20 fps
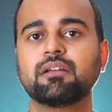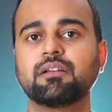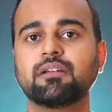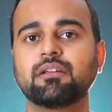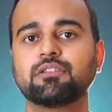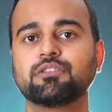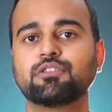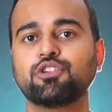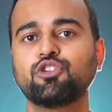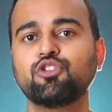
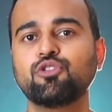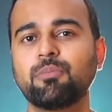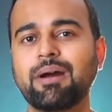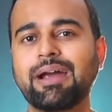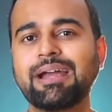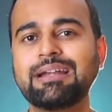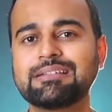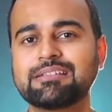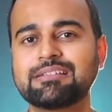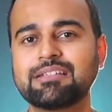So you
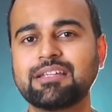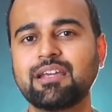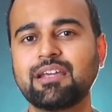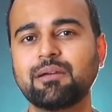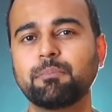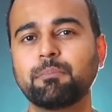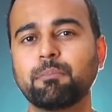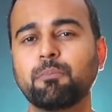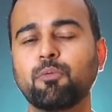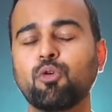might
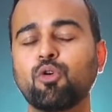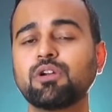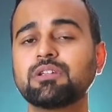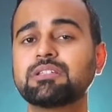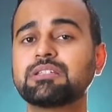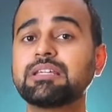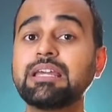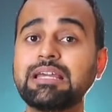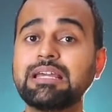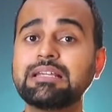see more
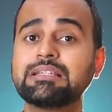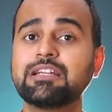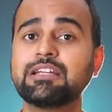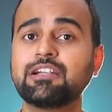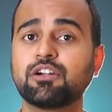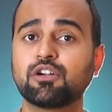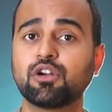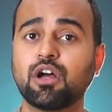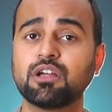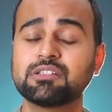
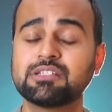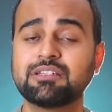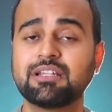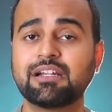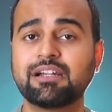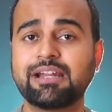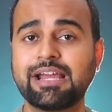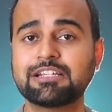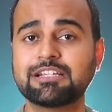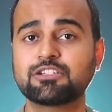CEC draws in the
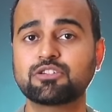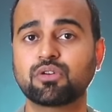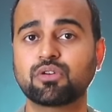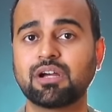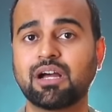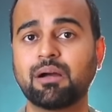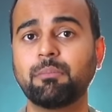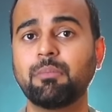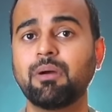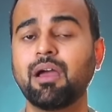days to
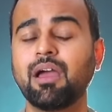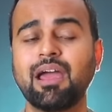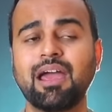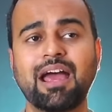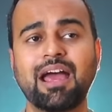come